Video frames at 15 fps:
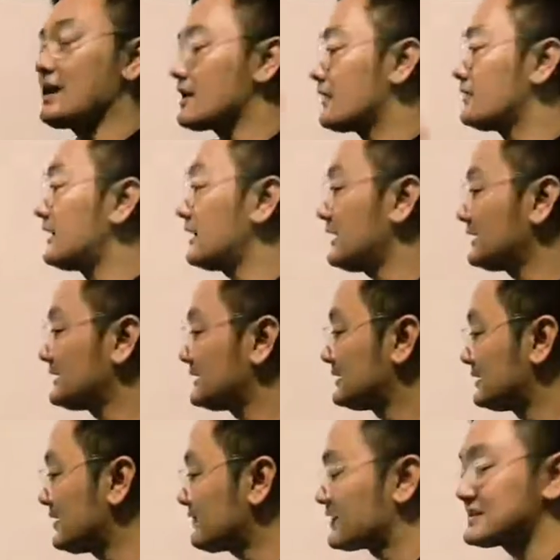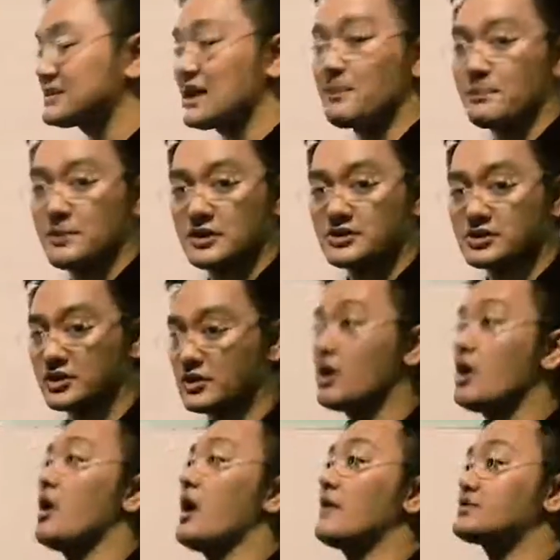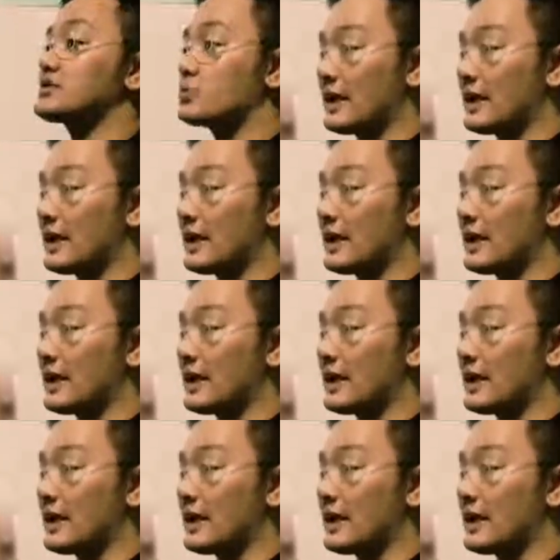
and it delivers a pressure